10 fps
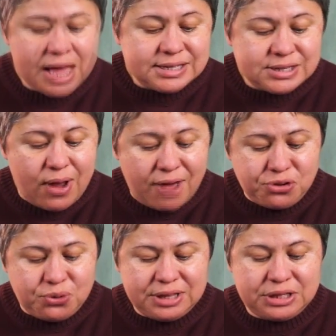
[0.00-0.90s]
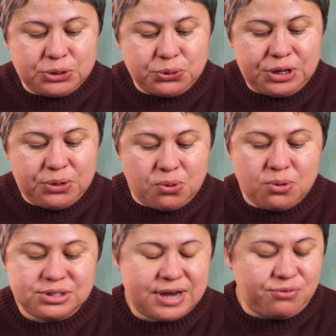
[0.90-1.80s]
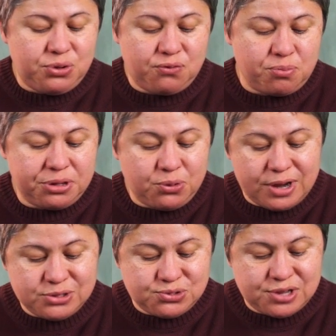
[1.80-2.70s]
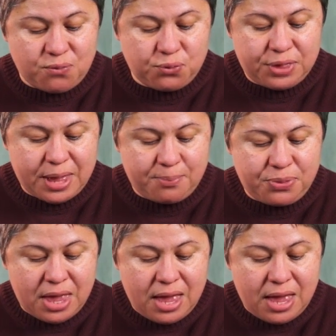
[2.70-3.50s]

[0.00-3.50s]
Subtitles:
So after you hit the learning goals and after you familiarize yourself with them,